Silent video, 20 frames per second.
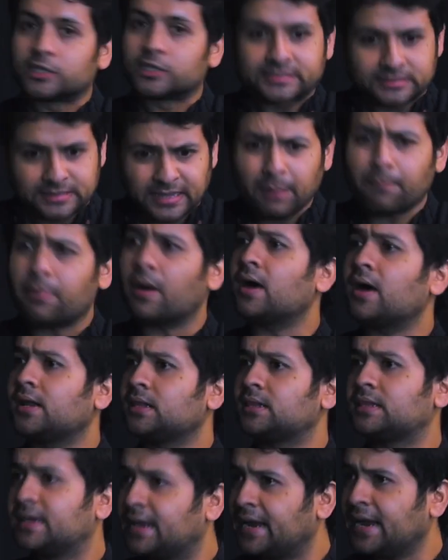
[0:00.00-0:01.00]
Say
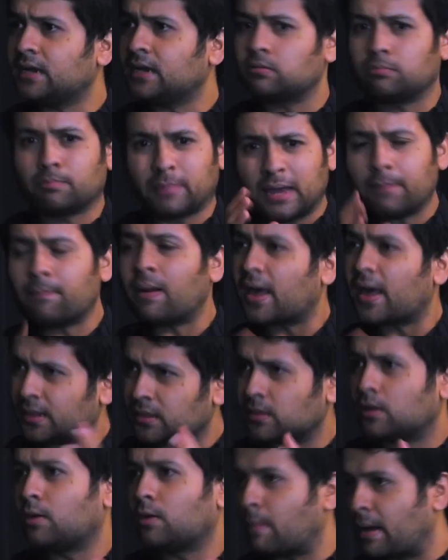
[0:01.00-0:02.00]
Bharat, great. Make
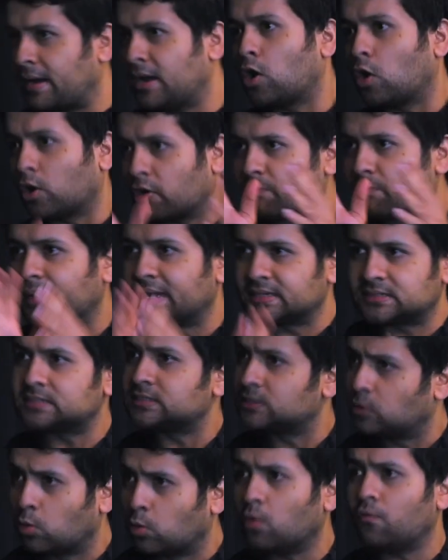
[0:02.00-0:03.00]
Bharat in a lot of
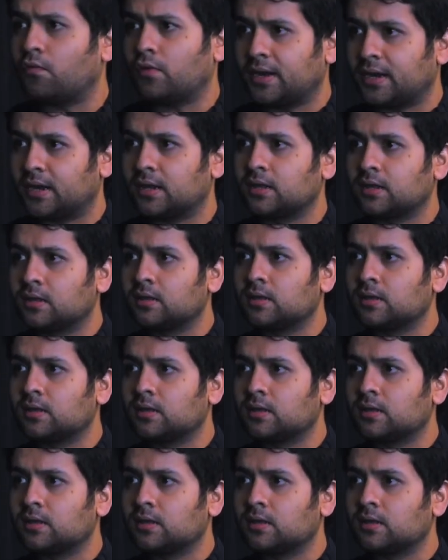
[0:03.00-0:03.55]
places, go for it.